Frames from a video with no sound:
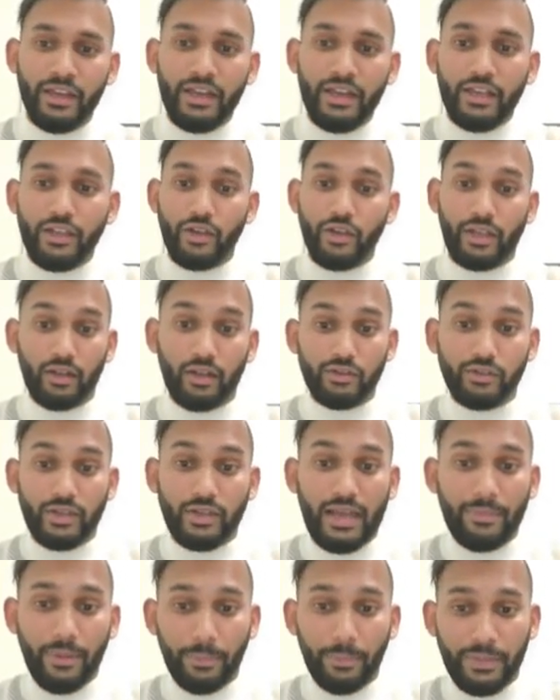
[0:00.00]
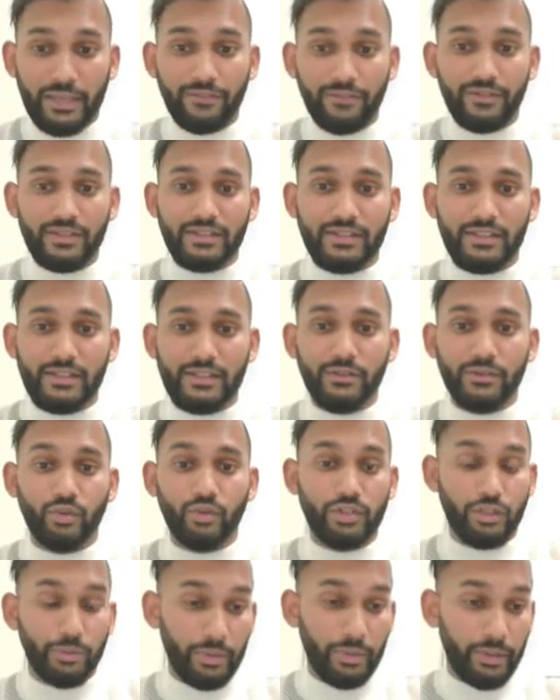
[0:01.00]
You can also have the PVCs,
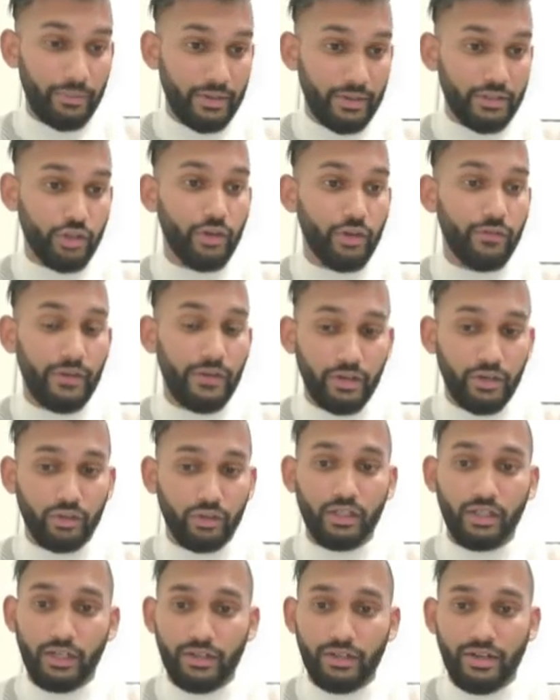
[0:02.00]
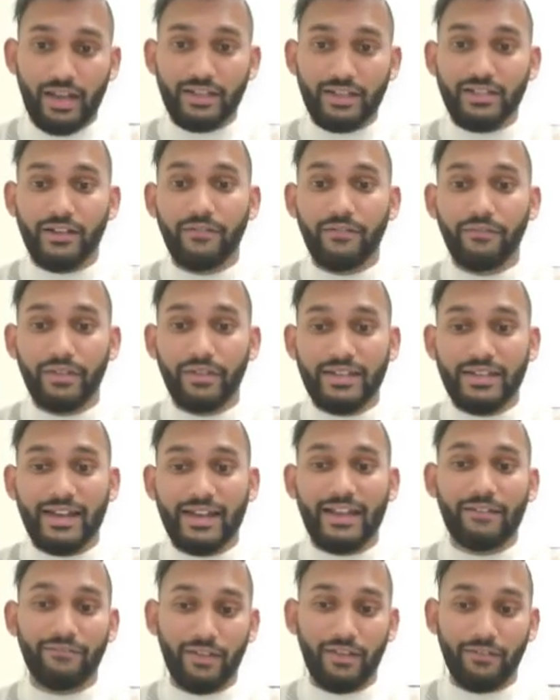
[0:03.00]
which is premature ventricular contraction, VTAC,
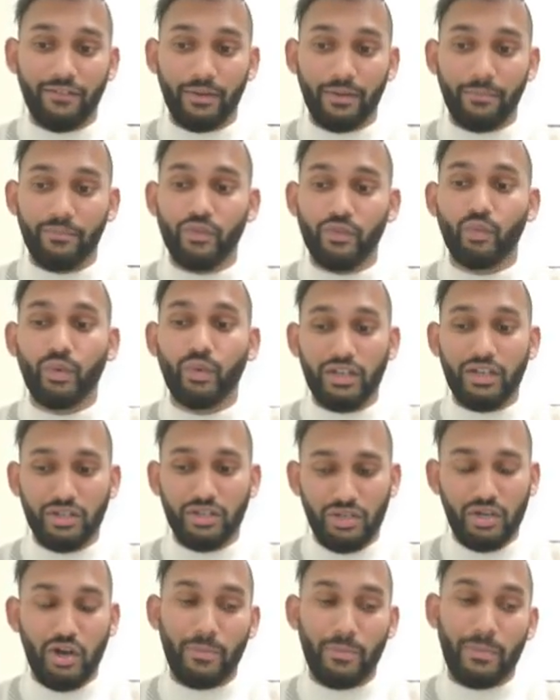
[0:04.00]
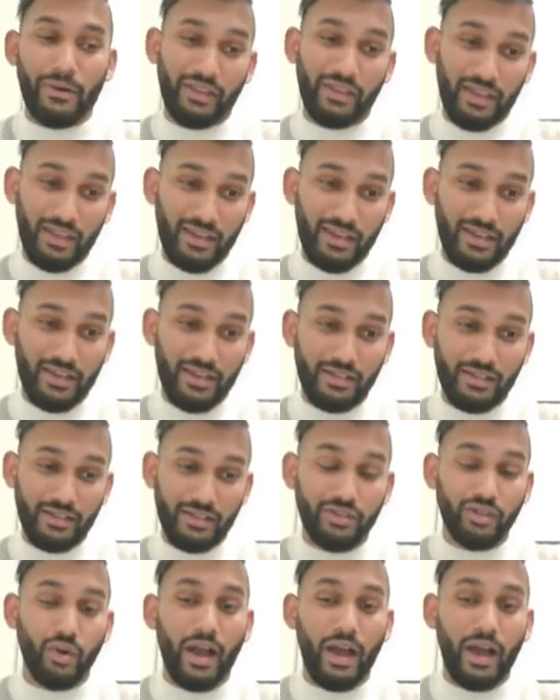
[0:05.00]
and VFib. We need to know about the EKG,
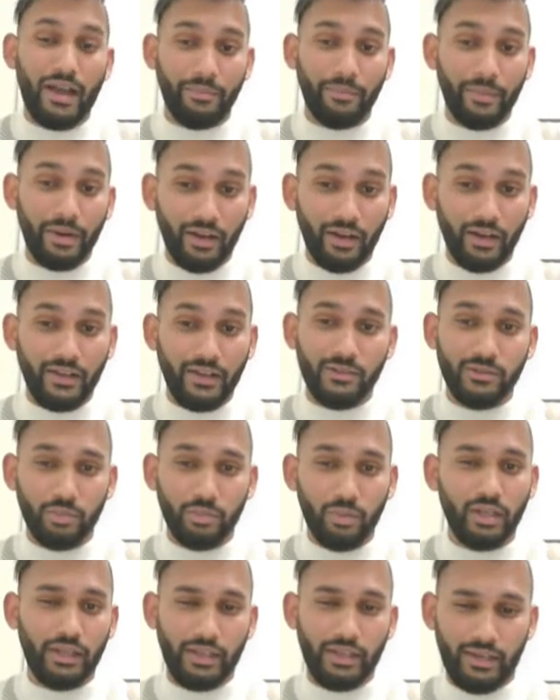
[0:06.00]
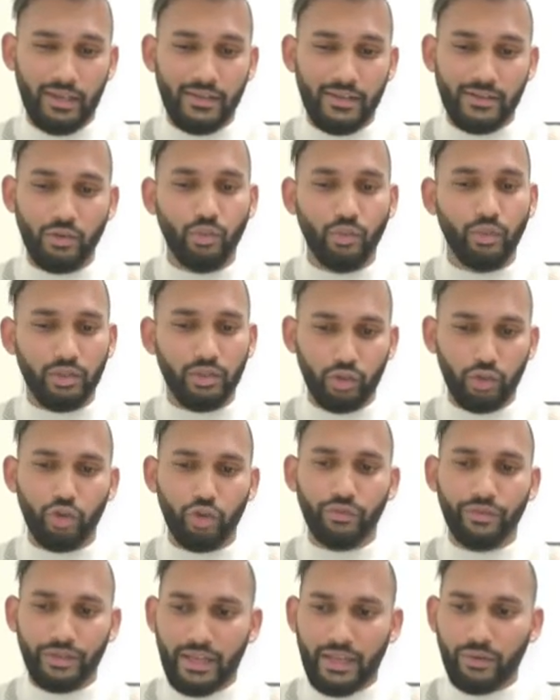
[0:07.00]
so I have made a small EKG. We'll go
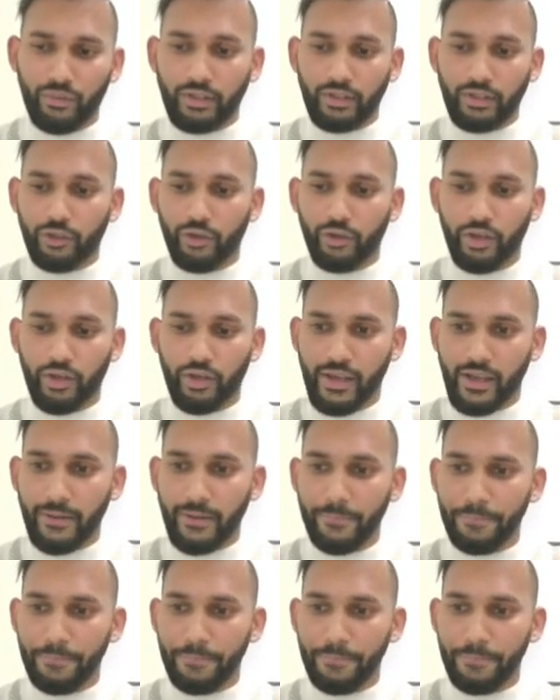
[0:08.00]
over that really quick, okay?